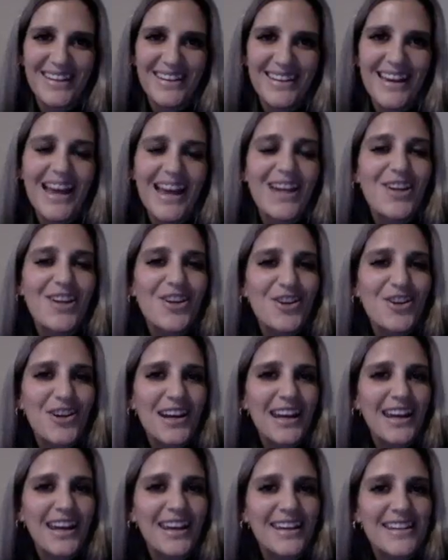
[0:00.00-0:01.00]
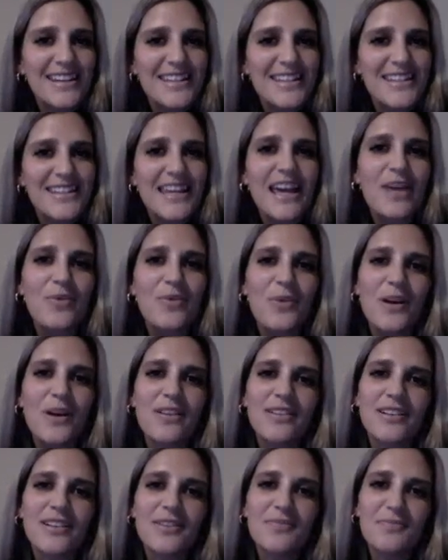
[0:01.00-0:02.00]
Hello grade 8s and
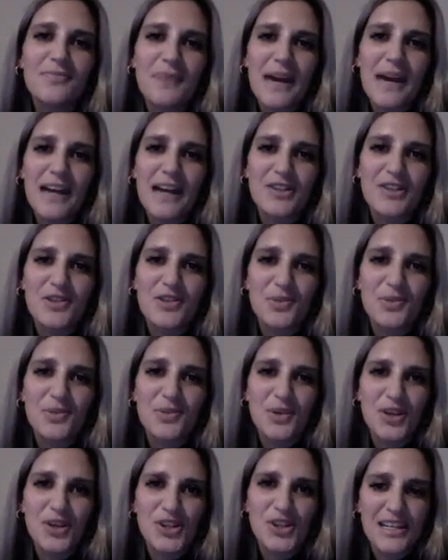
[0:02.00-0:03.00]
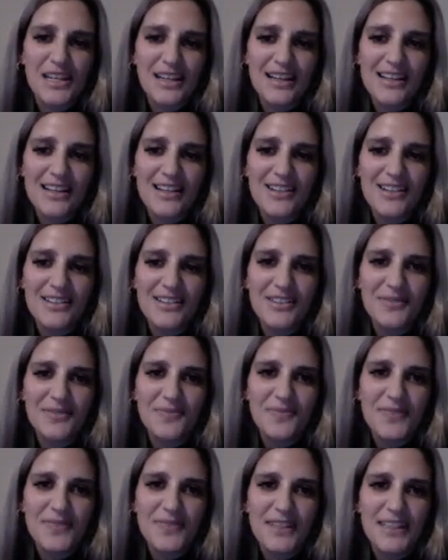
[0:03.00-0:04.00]
welcome back to WorksheetCloud.
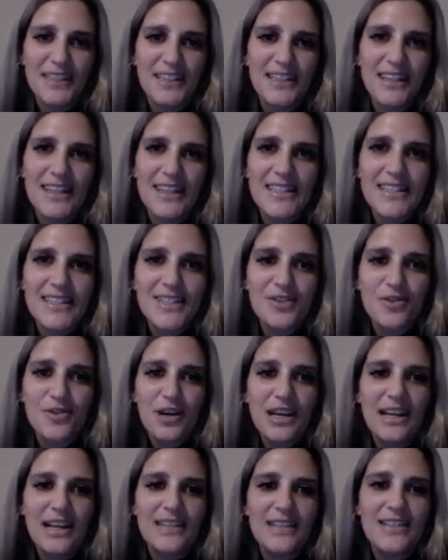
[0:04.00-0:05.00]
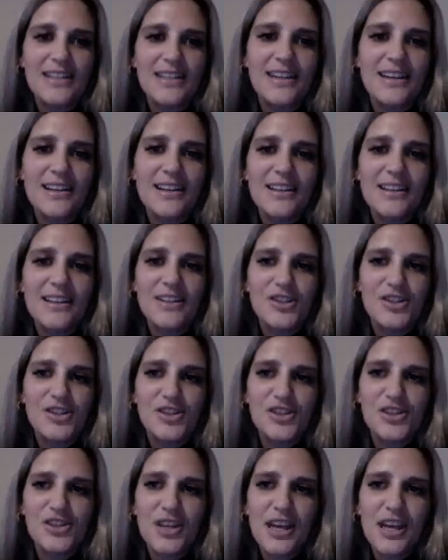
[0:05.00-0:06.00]
This is grade 8
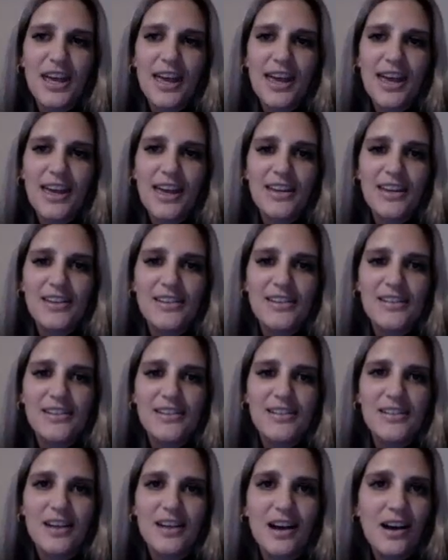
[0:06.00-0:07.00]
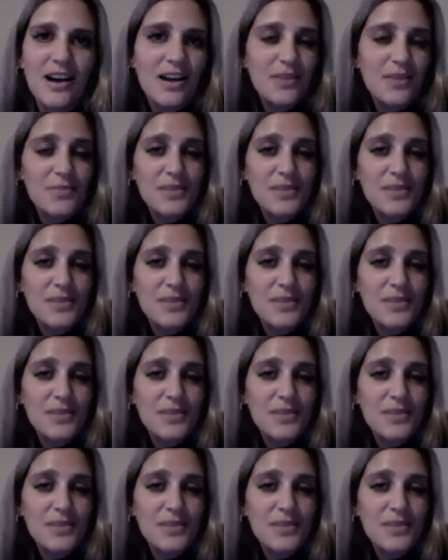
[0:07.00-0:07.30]
English and I'm